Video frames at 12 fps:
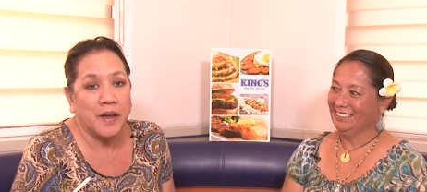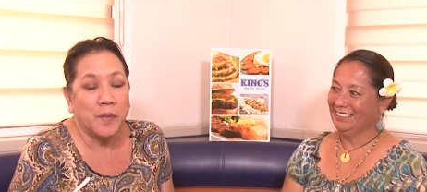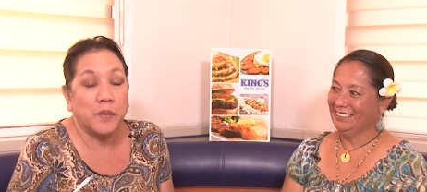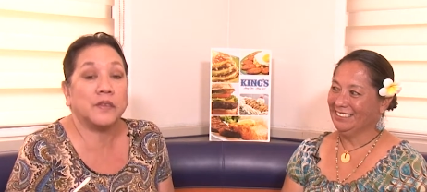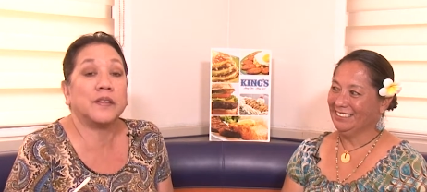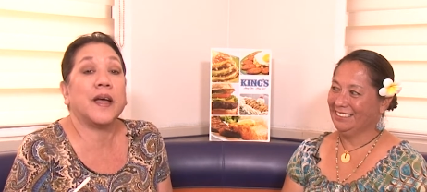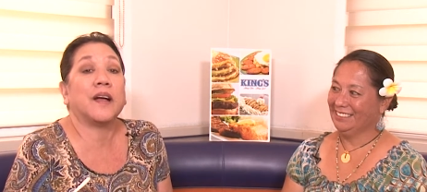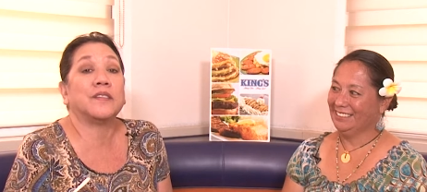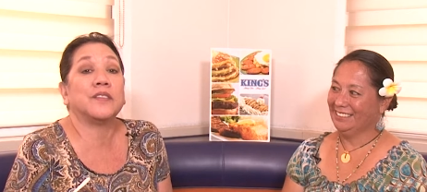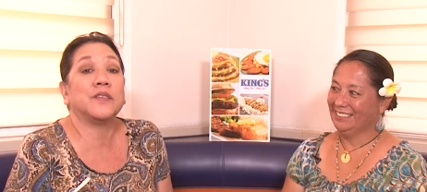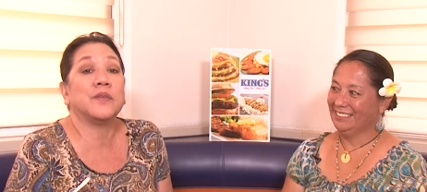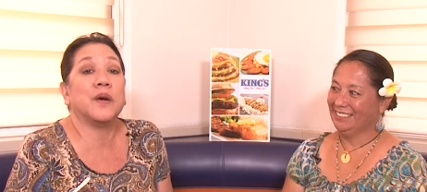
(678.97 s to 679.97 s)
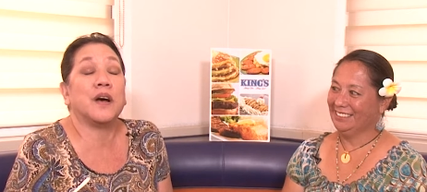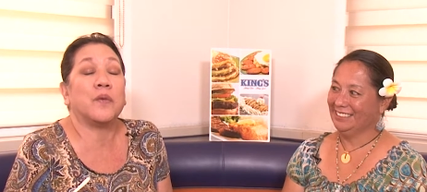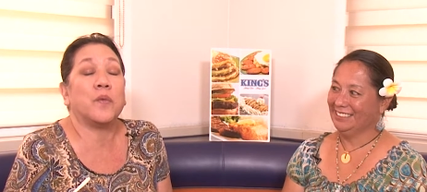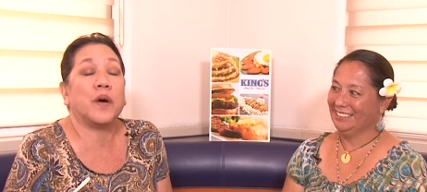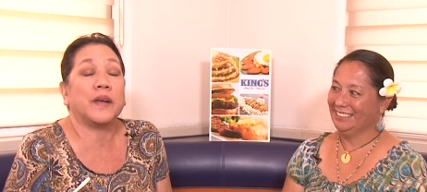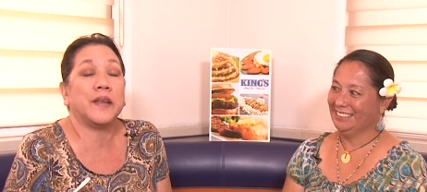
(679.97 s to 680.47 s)
Speaker 1: We'll talk to uh,
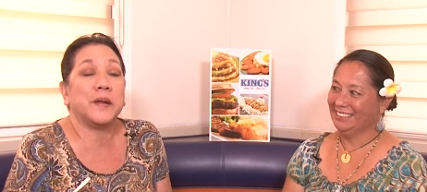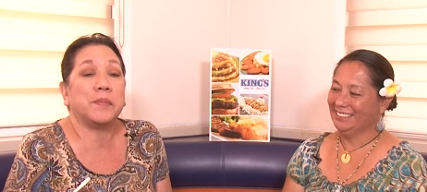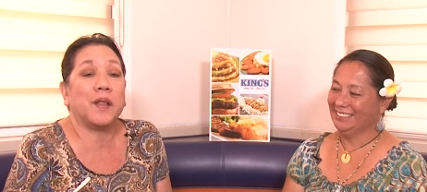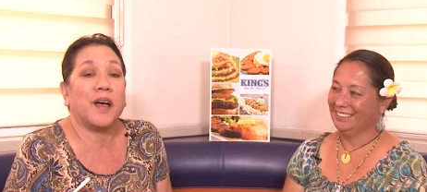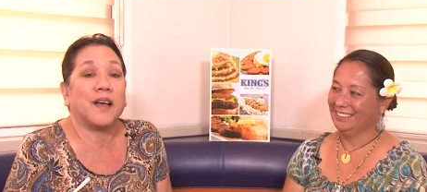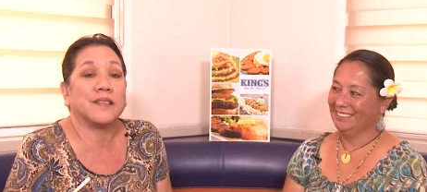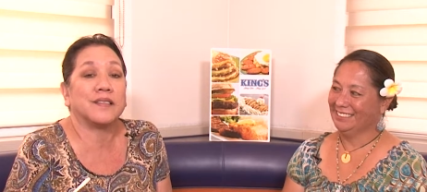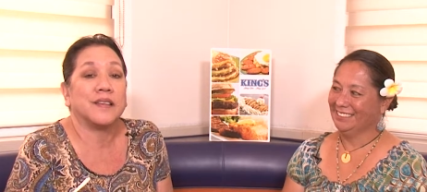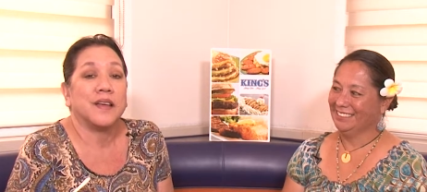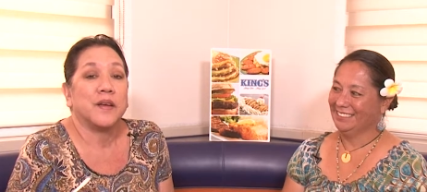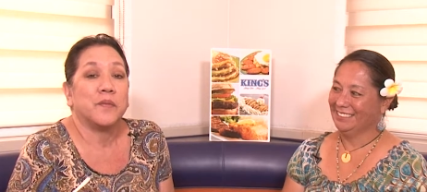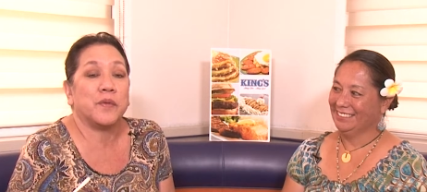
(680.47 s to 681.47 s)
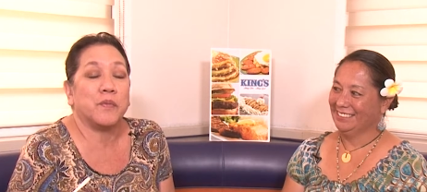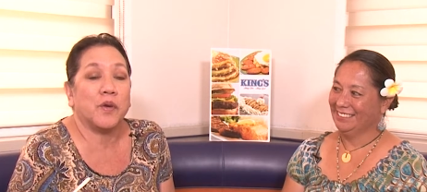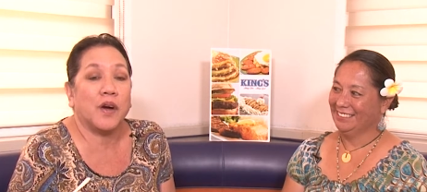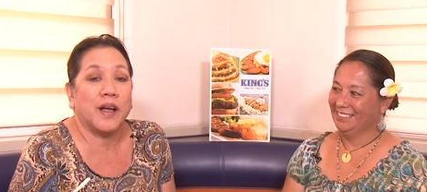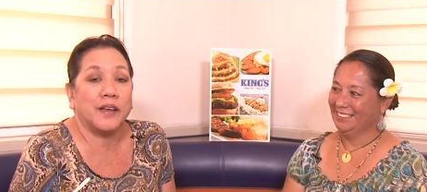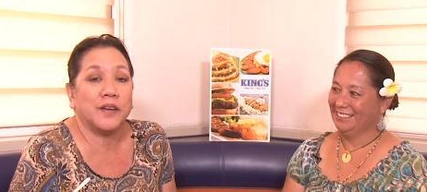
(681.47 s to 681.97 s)
Juanita Blaz with more
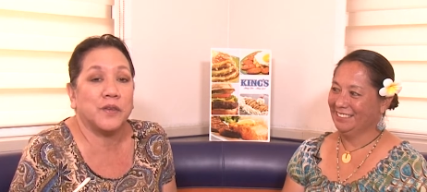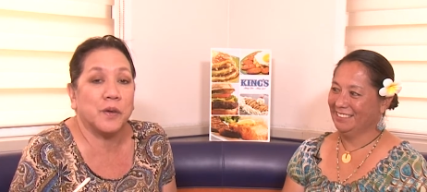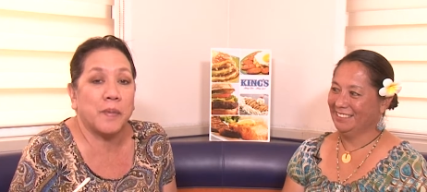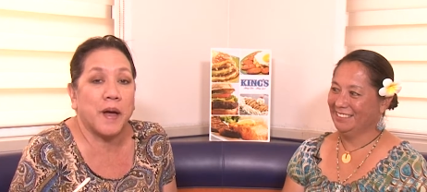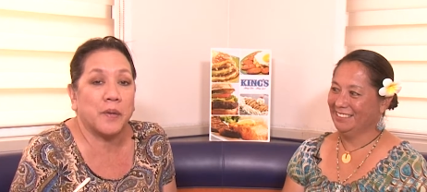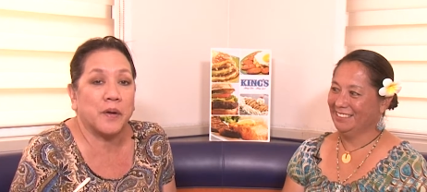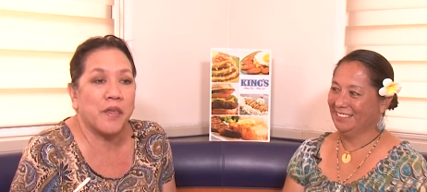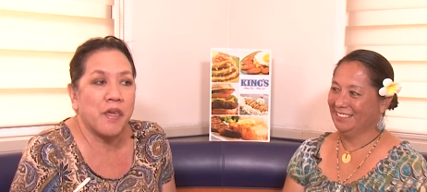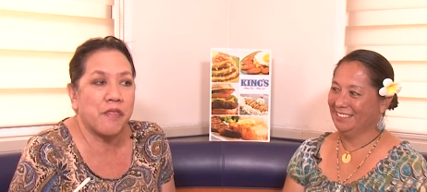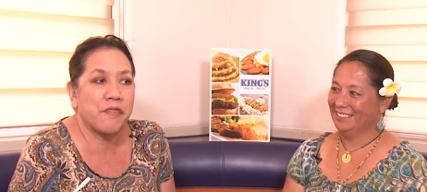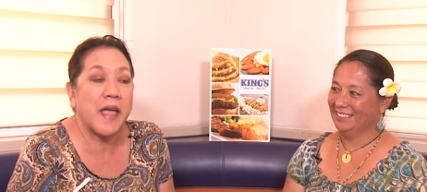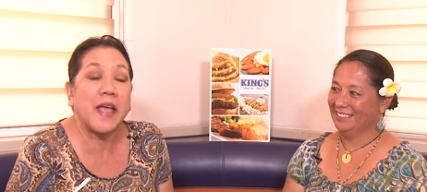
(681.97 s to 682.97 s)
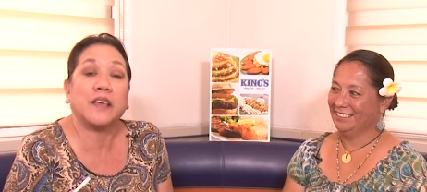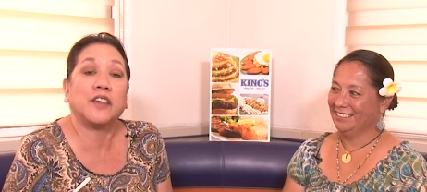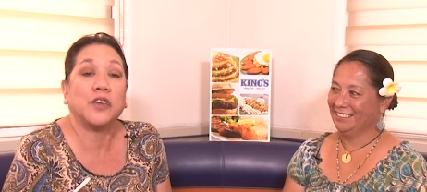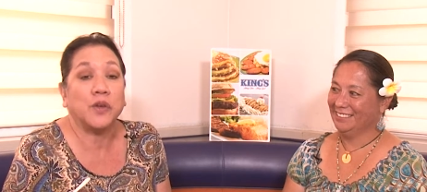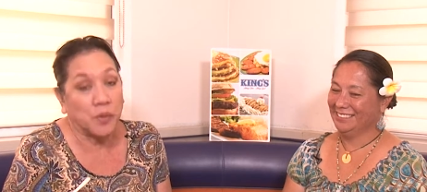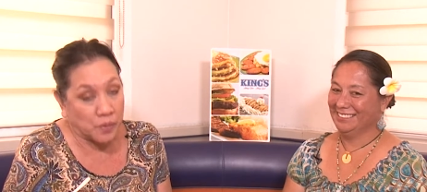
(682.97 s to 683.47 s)
Island Girl Power thank
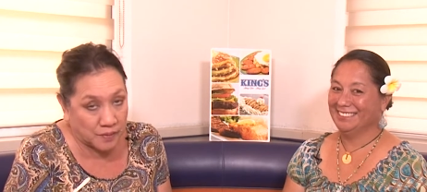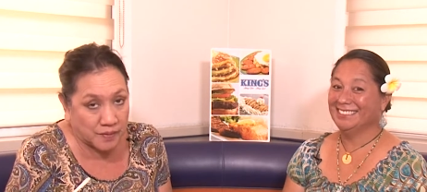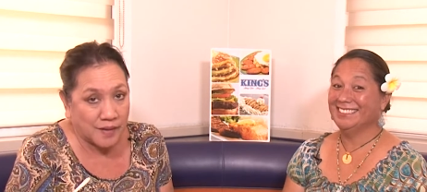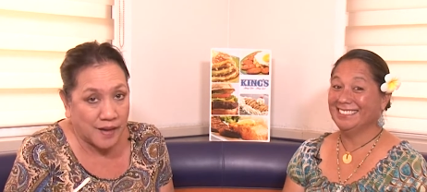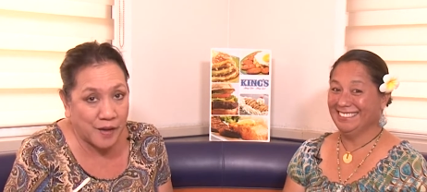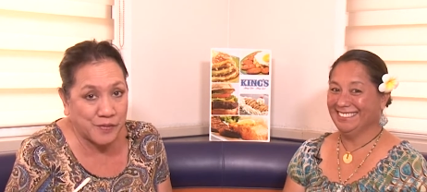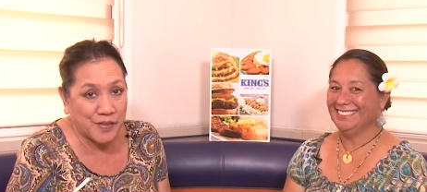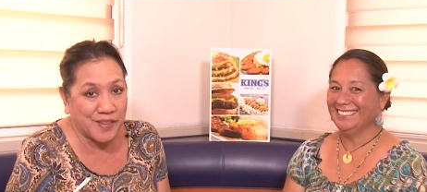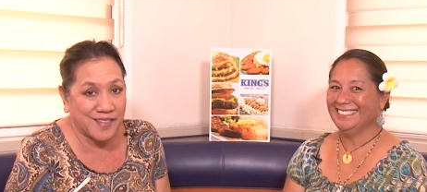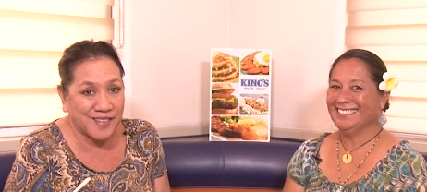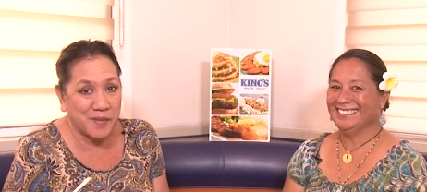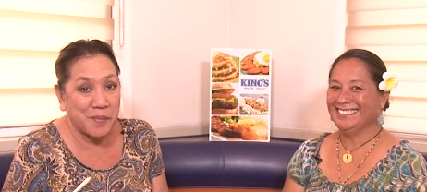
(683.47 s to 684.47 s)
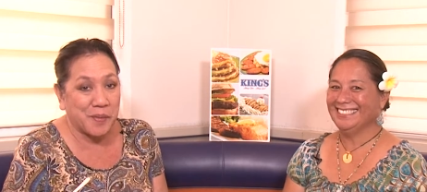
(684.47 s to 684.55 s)
yous after this.